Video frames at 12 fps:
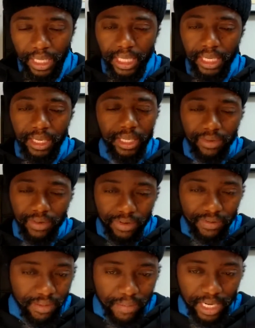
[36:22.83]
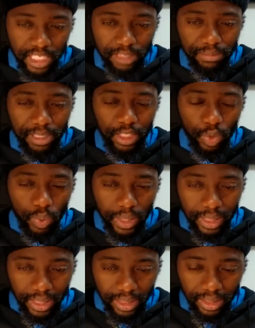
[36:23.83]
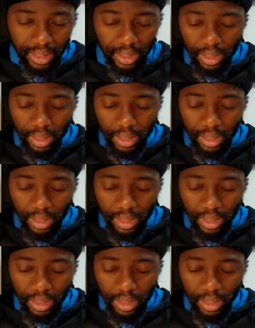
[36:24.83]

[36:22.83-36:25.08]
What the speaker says: and then the rest of the money is being squandered.